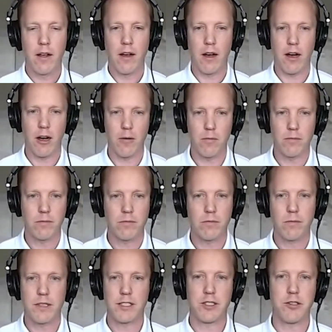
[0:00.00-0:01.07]

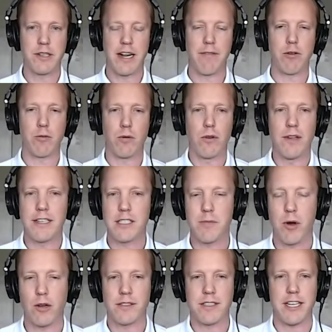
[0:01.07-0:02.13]
Because you can have a really
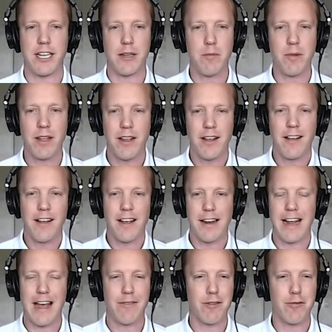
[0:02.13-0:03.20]
small team
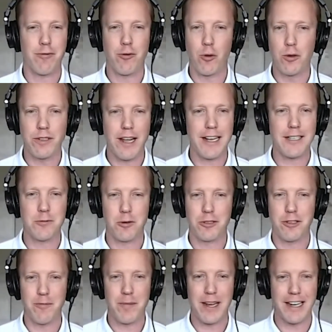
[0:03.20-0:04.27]
and have a full day's worth
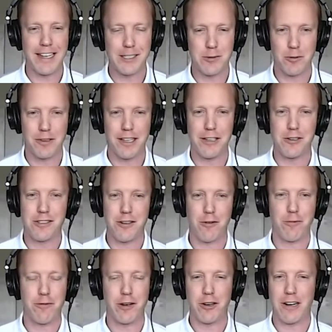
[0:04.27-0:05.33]
of meetings where then you
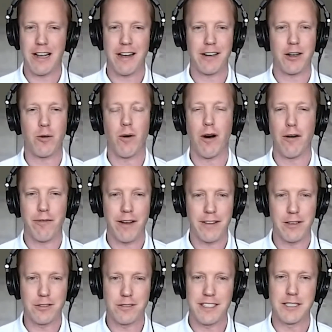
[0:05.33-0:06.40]
start figuring out how to qualify
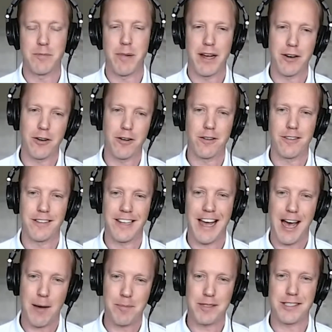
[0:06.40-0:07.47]
those leads better the
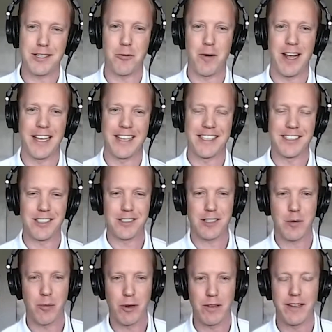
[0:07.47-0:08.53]
opposite way than just
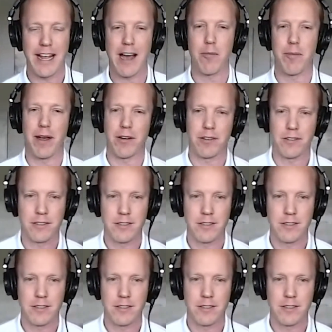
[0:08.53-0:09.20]
completely outbound.